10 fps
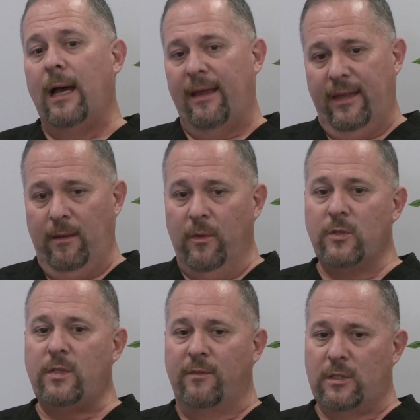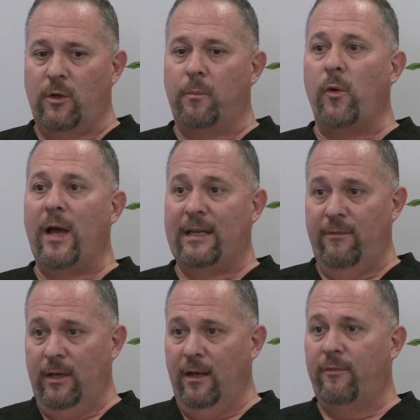I think most of us are
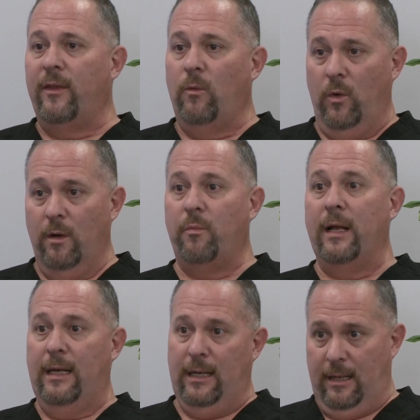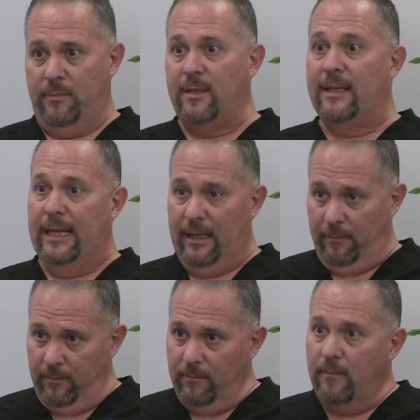proactive enough that we're bringing it up to
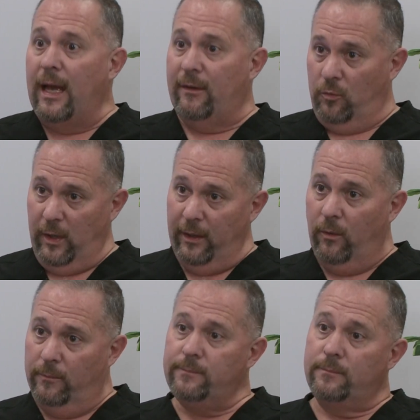them as well.